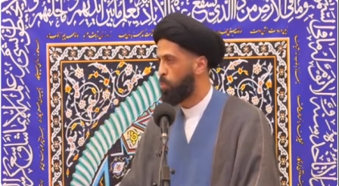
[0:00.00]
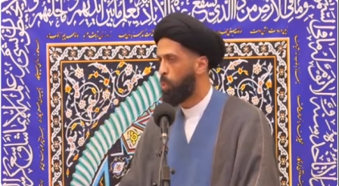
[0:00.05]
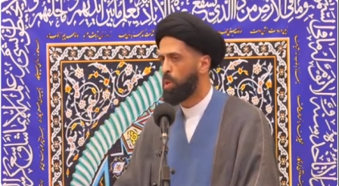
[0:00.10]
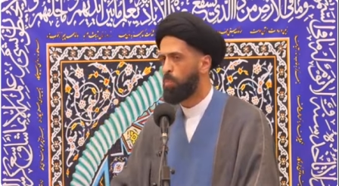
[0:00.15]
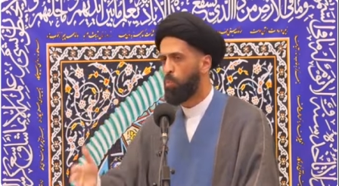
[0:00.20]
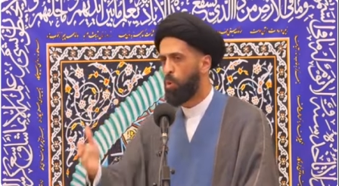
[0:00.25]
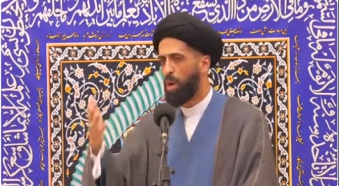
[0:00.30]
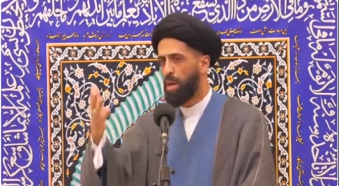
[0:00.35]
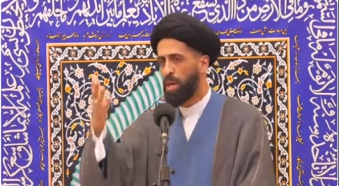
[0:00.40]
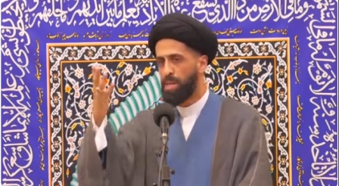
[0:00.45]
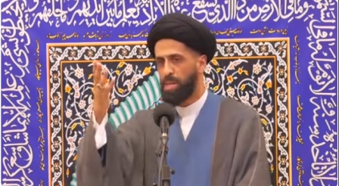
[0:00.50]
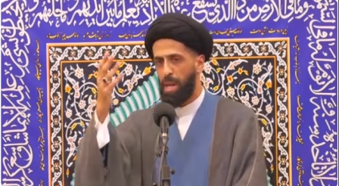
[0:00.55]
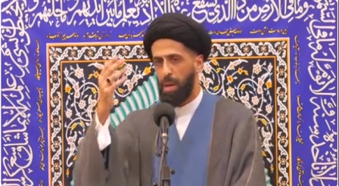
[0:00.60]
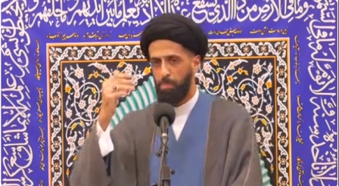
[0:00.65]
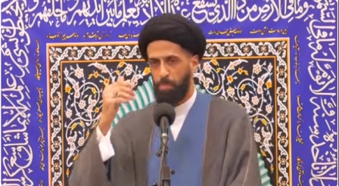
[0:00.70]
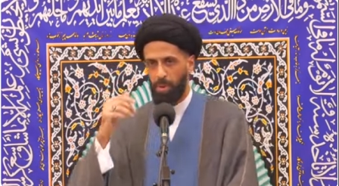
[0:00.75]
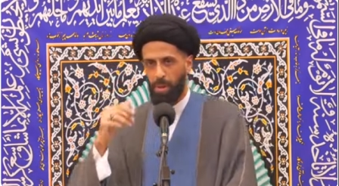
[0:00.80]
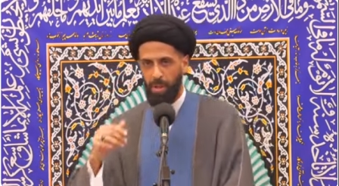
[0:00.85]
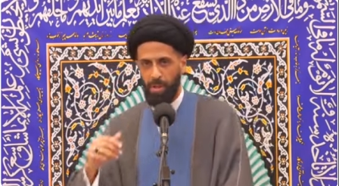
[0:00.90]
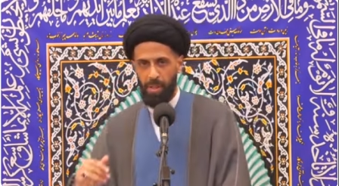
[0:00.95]
One more
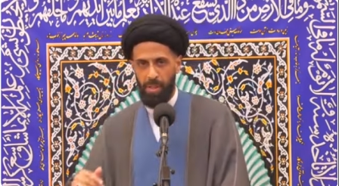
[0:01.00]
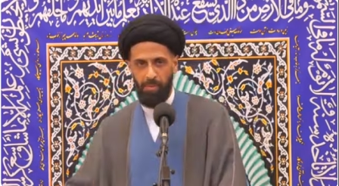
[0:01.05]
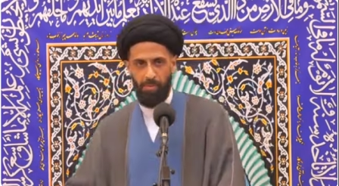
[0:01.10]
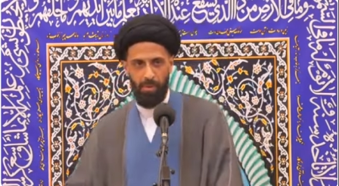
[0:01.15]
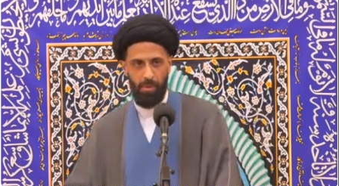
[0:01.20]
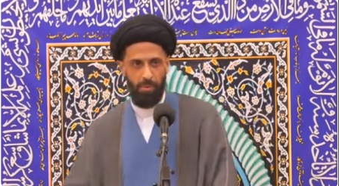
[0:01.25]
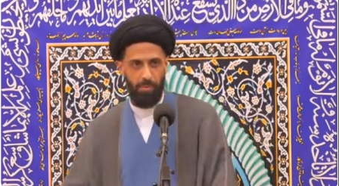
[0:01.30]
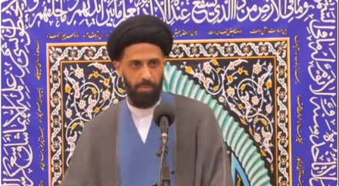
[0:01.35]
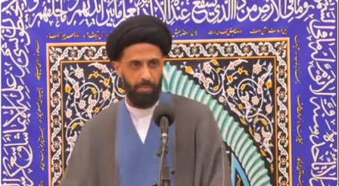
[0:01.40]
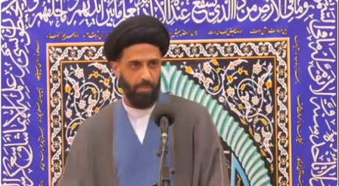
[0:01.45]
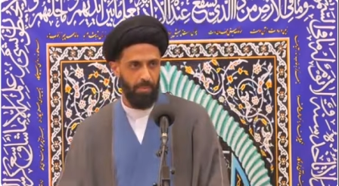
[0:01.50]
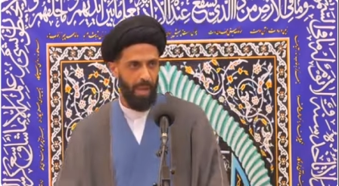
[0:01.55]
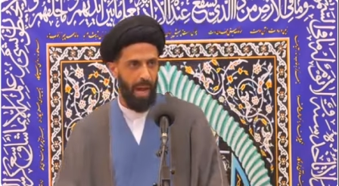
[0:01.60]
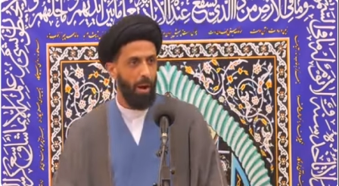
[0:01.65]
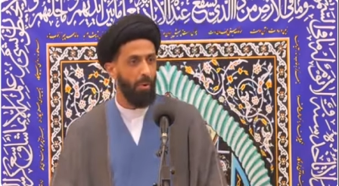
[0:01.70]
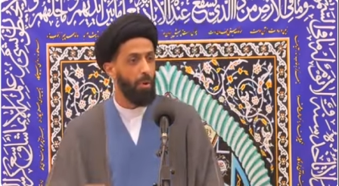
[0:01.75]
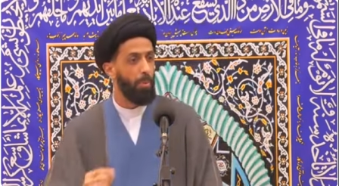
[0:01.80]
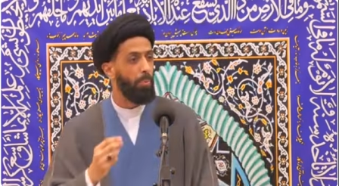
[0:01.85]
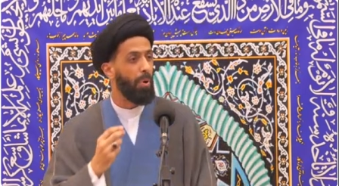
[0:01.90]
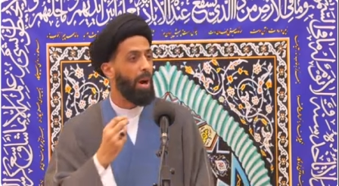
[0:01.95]
example I'll give you
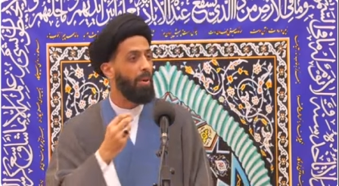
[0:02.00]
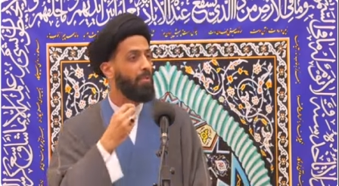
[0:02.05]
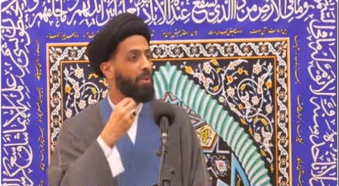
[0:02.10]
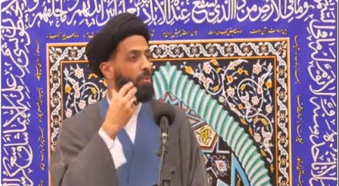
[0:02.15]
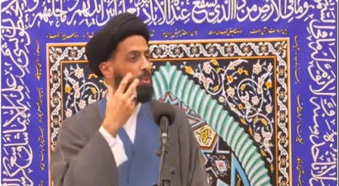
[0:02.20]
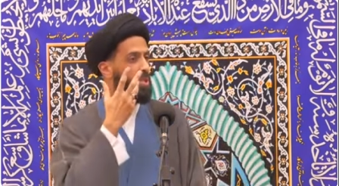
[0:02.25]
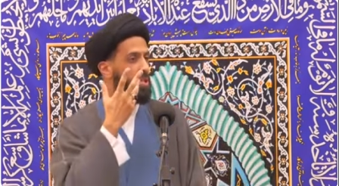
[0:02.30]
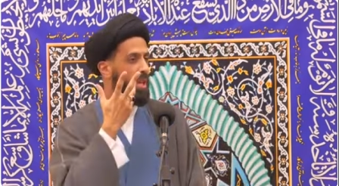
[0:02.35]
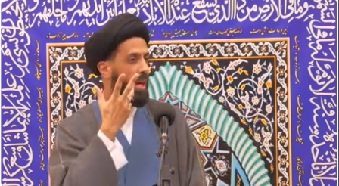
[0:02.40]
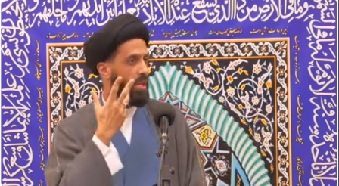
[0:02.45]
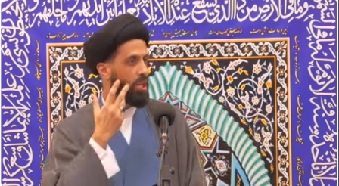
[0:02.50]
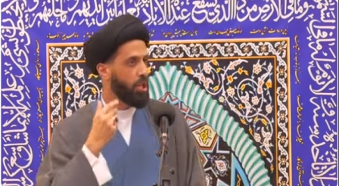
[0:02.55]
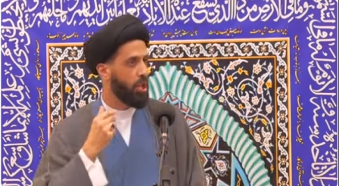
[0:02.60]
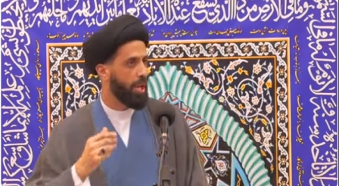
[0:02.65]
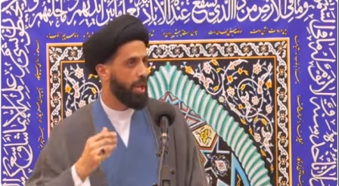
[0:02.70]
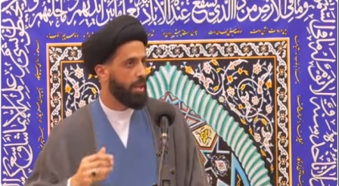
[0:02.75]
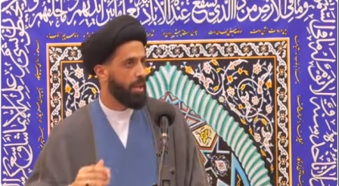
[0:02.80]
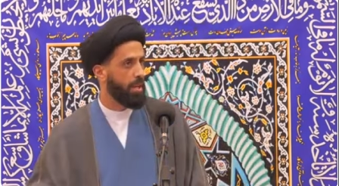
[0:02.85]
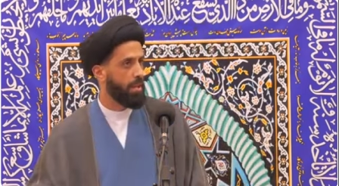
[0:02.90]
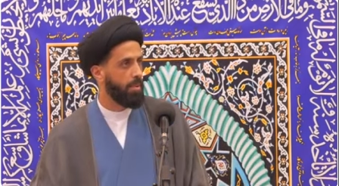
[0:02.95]
how the Prophet was not
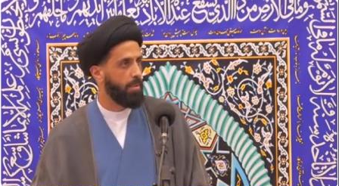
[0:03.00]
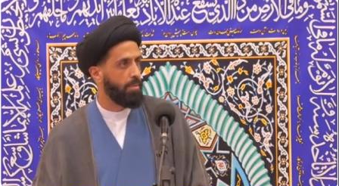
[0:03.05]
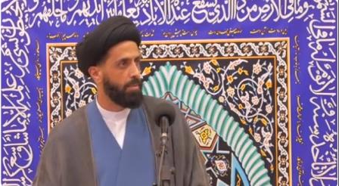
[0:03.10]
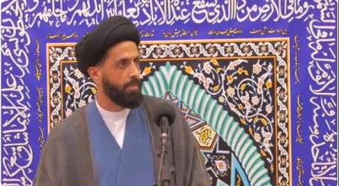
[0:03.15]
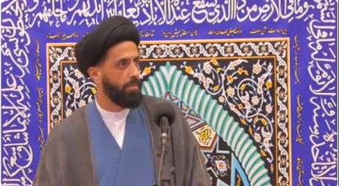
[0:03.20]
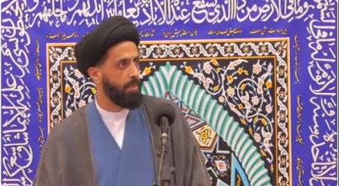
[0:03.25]
shaken